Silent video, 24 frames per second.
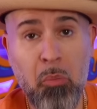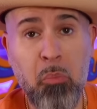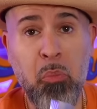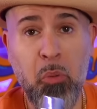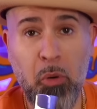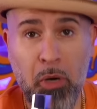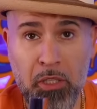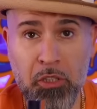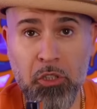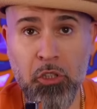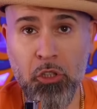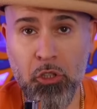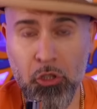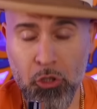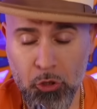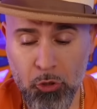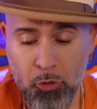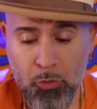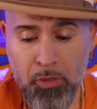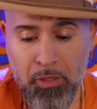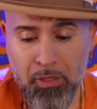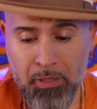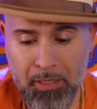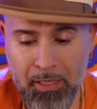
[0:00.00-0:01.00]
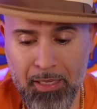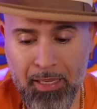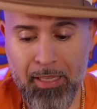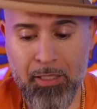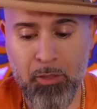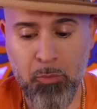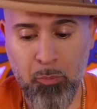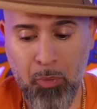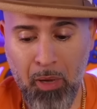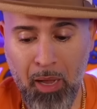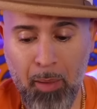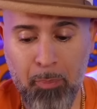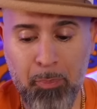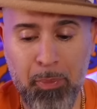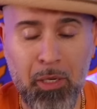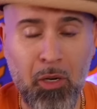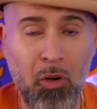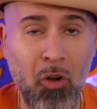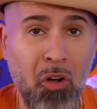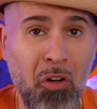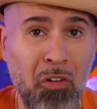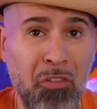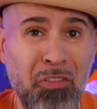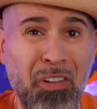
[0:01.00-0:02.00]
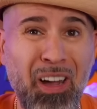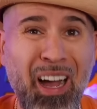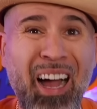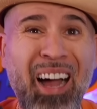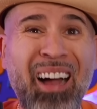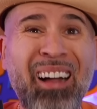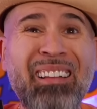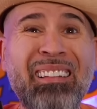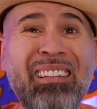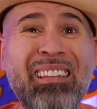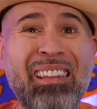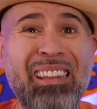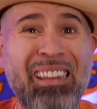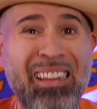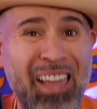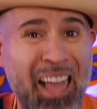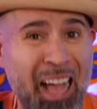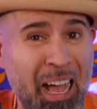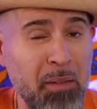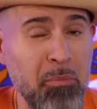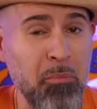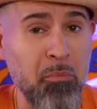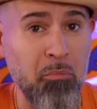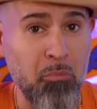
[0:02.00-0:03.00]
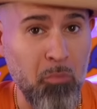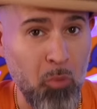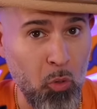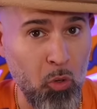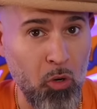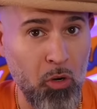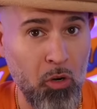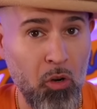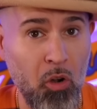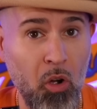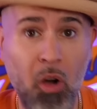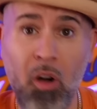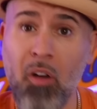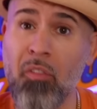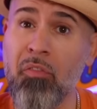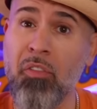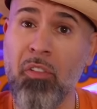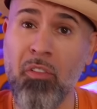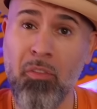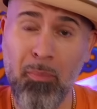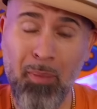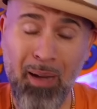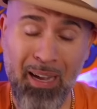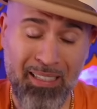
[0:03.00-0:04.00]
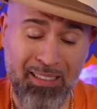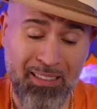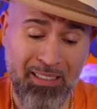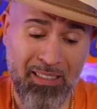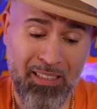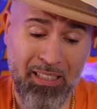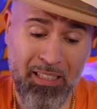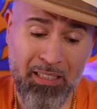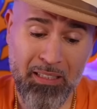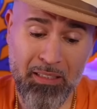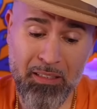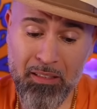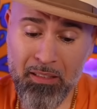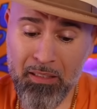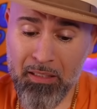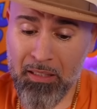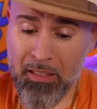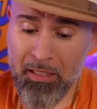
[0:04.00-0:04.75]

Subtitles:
Precious joint is popping off a lot more off of my skin